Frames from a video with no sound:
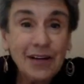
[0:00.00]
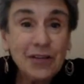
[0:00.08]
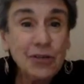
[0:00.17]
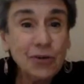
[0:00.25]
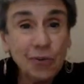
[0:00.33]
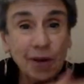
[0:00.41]

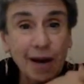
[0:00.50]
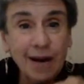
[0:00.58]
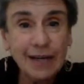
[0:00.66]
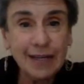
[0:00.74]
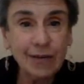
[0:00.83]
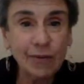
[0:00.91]
You
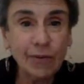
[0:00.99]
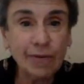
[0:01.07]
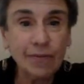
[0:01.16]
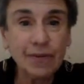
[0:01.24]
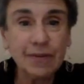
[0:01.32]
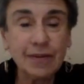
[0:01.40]
got it. We're
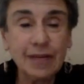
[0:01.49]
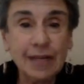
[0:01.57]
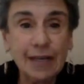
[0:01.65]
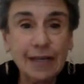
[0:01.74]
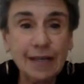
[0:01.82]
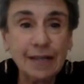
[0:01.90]

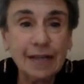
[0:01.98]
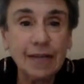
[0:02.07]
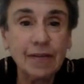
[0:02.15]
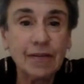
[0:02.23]
visiting Italy.